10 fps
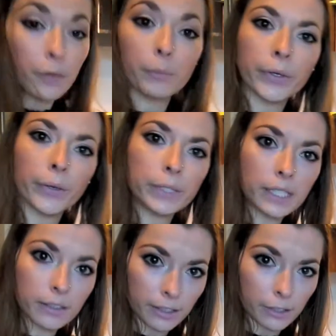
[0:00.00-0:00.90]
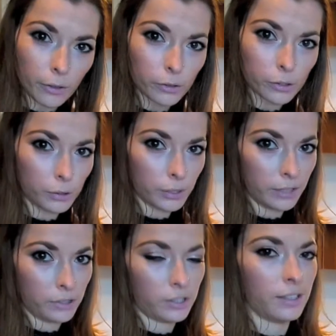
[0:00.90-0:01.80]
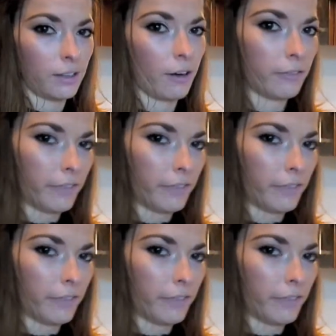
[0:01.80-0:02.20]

in protein and it also gives you a lot of